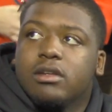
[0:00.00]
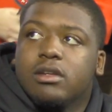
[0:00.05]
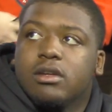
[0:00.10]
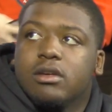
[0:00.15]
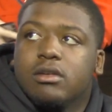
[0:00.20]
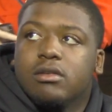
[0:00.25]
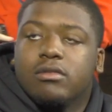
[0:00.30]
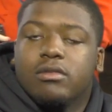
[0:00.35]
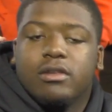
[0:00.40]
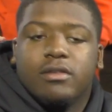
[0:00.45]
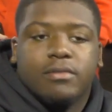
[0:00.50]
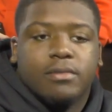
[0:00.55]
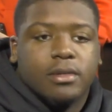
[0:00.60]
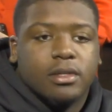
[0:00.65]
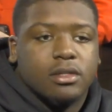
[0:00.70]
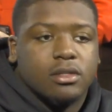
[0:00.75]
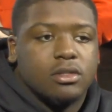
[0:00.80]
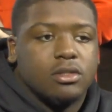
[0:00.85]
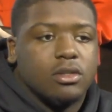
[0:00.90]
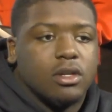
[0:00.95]
You know, we've
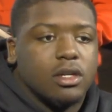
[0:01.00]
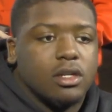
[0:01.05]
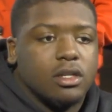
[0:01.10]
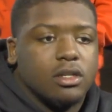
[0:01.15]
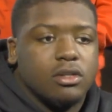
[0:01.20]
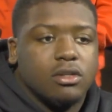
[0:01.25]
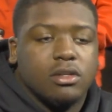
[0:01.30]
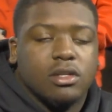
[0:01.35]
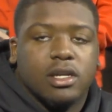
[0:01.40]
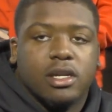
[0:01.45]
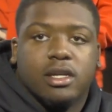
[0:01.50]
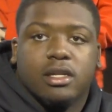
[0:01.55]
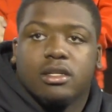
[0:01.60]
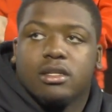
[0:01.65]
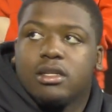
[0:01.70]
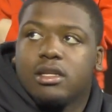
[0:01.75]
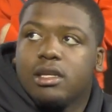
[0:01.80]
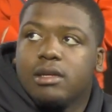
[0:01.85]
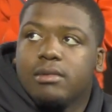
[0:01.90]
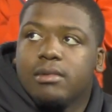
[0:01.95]
been trying to do that,
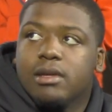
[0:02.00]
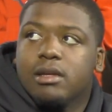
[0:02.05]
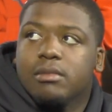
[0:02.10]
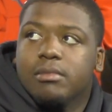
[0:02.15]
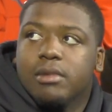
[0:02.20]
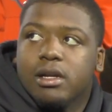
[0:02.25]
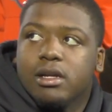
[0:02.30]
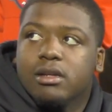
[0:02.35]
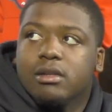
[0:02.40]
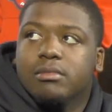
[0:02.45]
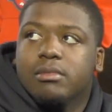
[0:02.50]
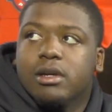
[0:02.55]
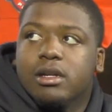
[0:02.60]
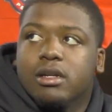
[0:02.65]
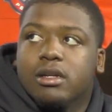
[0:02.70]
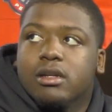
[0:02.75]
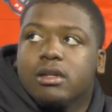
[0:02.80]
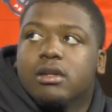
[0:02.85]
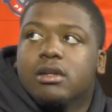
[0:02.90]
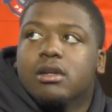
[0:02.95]
keep getting better and
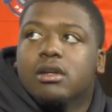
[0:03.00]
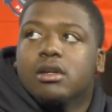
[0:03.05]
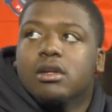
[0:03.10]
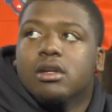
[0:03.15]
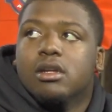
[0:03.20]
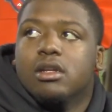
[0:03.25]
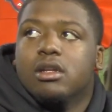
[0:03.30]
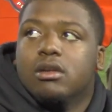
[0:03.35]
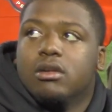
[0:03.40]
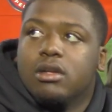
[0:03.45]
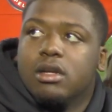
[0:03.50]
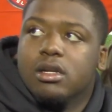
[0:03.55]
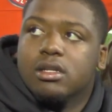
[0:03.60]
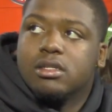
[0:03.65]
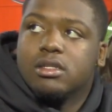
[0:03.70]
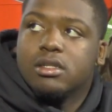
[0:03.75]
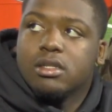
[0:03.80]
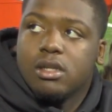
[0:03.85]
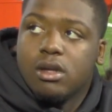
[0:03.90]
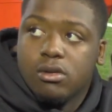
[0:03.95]
better. You know,
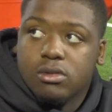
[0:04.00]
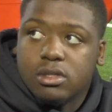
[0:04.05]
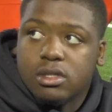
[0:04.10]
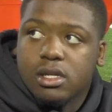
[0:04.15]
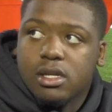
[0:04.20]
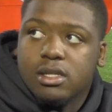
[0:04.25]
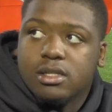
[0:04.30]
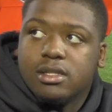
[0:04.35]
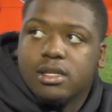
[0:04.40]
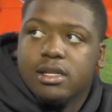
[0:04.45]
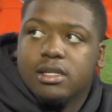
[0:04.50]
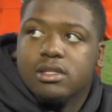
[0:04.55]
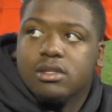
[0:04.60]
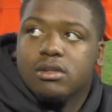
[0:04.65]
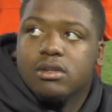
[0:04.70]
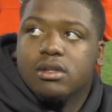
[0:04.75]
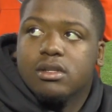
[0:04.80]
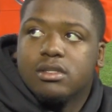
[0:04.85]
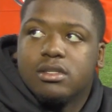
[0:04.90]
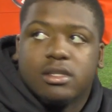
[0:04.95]
Coach, Coach stays
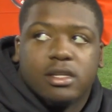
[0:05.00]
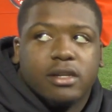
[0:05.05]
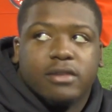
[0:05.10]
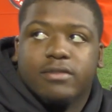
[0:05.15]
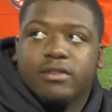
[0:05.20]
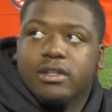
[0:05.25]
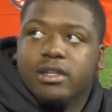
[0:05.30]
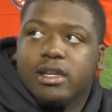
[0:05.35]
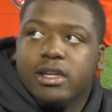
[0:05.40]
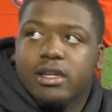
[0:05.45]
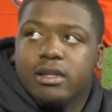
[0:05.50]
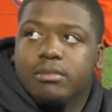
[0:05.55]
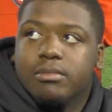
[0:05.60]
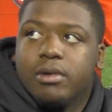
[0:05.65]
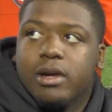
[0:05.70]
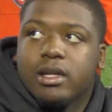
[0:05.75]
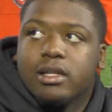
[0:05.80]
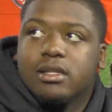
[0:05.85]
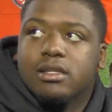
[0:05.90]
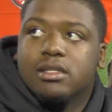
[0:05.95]
on us every day in
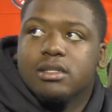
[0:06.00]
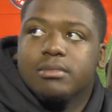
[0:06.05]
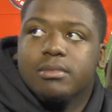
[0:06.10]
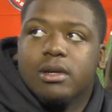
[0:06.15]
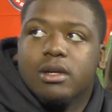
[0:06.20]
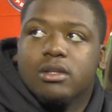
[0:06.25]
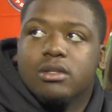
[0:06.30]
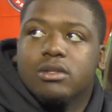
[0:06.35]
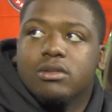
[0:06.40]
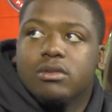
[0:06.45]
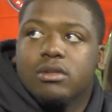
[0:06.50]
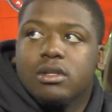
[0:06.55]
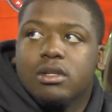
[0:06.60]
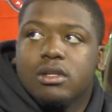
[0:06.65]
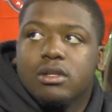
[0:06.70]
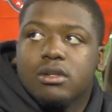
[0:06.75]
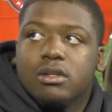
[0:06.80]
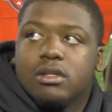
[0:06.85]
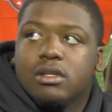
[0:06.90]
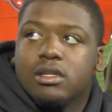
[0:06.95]
practice about doing
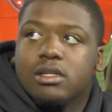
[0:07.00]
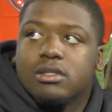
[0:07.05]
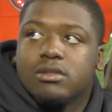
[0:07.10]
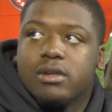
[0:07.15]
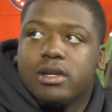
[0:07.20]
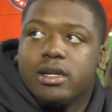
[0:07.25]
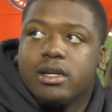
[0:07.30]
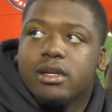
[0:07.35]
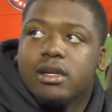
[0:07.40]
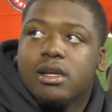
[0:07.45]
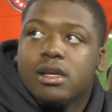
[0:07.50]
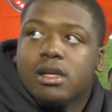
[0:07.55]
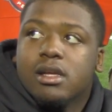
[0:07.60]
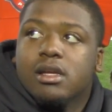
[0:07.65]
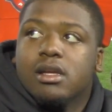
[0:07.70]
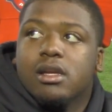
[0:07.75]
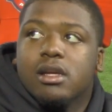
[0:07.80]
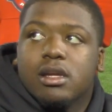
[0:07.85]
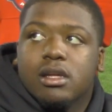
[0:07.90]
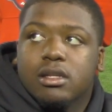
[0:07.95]
little things right
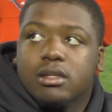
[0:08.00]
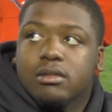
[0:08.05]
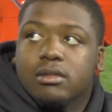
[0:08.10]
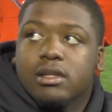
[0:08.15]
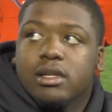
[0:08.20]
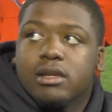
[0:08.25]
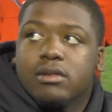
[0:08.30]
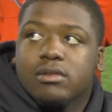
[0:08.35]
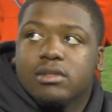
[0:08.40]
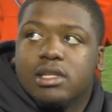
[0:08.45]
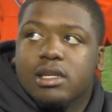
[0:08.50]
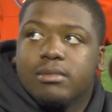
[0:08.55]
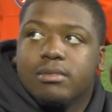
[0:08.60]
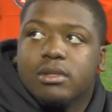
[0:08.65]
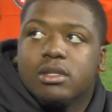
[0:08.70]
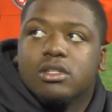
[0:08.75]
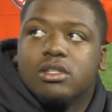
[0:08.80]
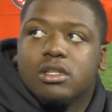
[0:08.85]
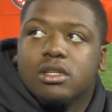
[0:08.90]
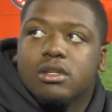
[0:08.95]
and it was able
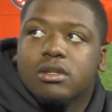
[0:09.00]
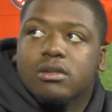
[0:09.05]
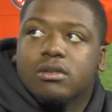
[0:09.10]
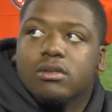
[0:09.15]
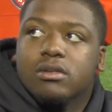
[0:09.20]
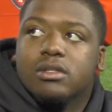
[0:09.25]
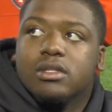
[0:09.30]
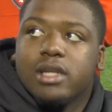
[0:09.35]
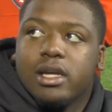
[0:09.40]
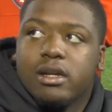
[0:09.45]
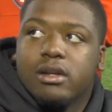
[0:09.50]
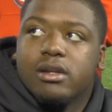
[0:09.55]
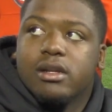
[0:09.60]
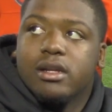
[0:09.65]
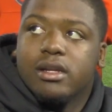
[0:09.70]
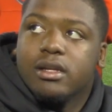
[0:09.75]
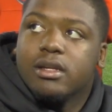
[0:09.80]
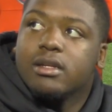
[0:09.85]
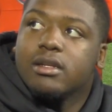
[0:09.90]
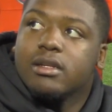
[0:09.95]
to show on Saturday.